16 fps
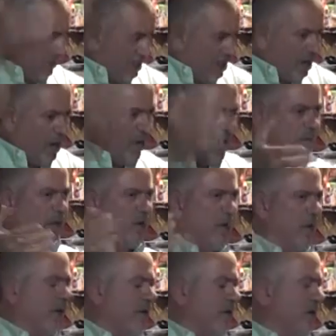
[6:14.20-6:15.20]
high
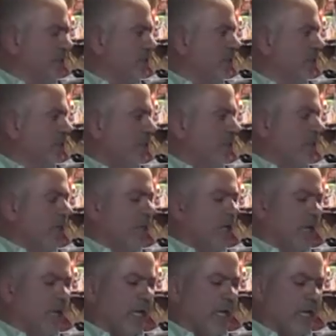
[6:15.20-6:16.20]
areas,
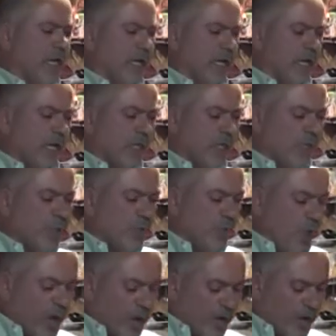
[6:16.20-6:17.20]
the
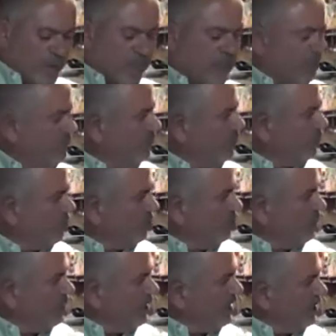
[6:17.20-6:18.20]
water seep
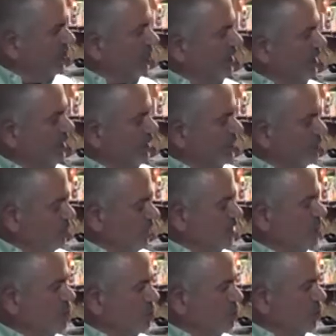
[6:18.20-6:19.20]
through and they don't get as
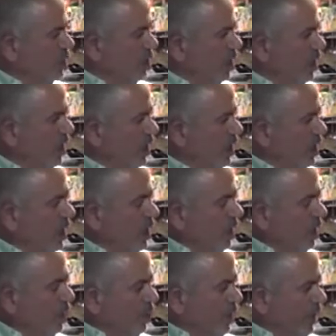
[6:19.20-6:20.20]
much
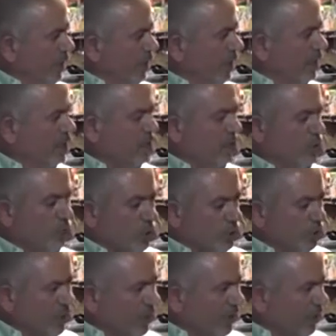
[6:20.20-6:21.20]
rain. And then when
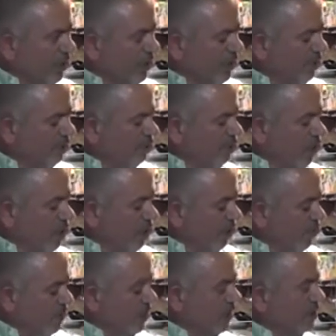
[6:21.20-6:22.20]
you get a lot of water
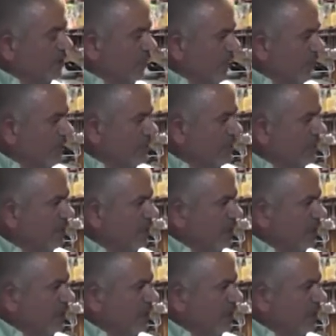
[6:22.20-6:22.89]
with these plants,